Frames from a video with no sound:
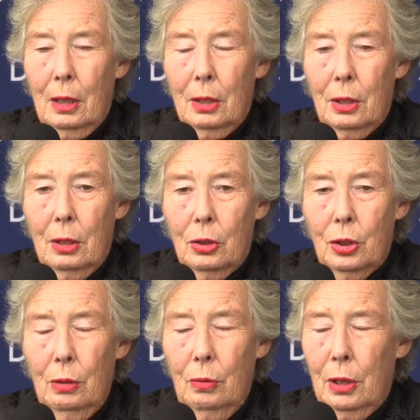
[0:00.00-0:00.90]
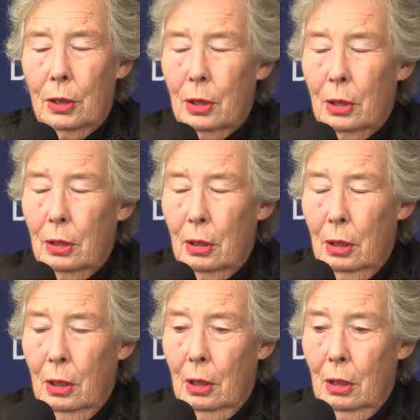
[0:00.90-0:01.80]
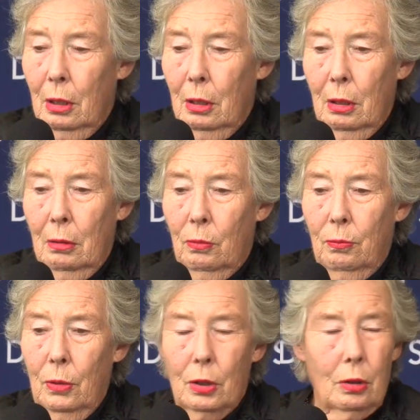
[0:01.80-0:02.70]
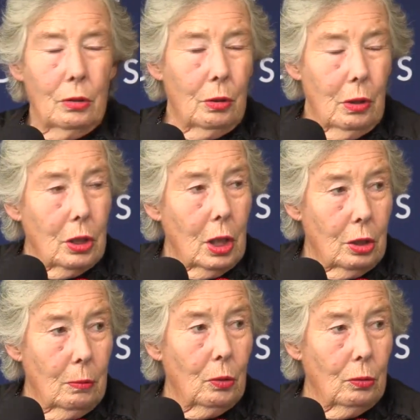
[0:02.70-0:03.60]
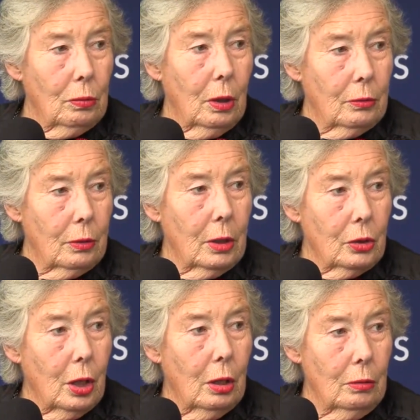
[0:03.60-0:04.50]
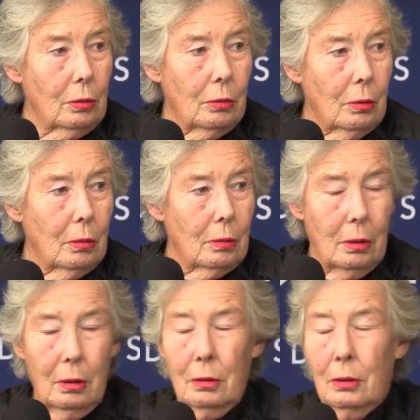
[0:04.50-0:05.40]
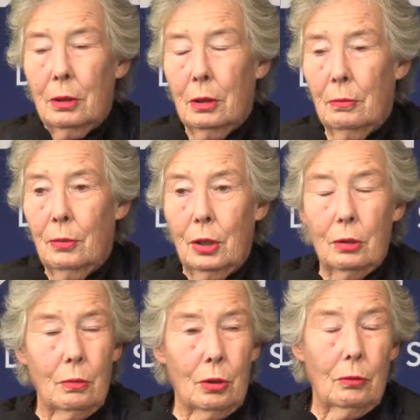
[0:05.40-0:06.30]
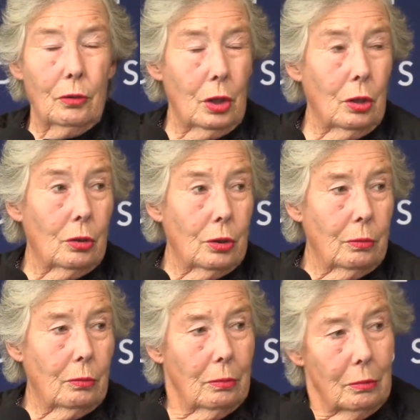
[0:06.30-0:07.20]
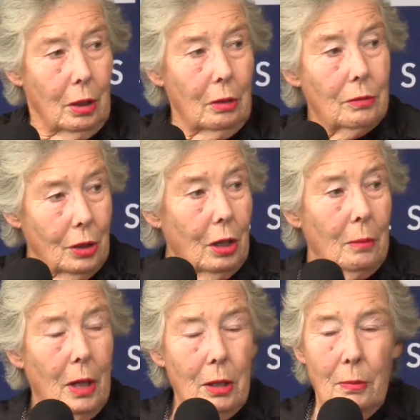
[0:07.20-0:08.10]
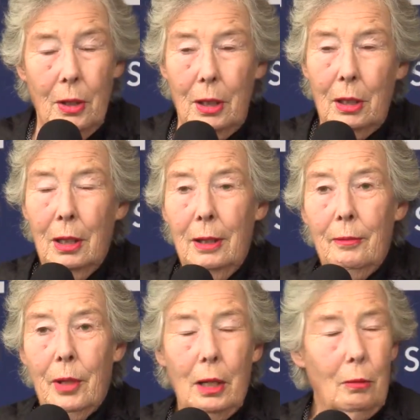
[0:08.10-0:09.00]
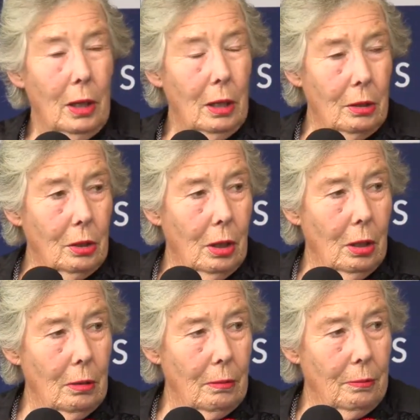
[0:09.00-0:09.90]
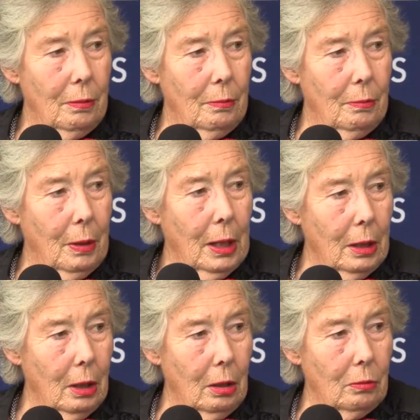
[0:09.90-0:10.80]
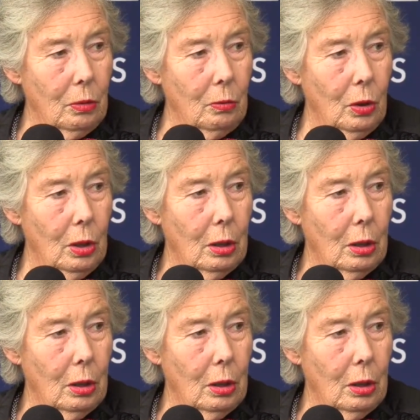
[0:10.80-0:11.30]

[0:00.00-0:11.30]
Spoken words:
she went to, and she actually bought rather a nice coat, you know, and some things which obviously cost, you know, a certain amount of money. Anyway, her bank card wouldn't work,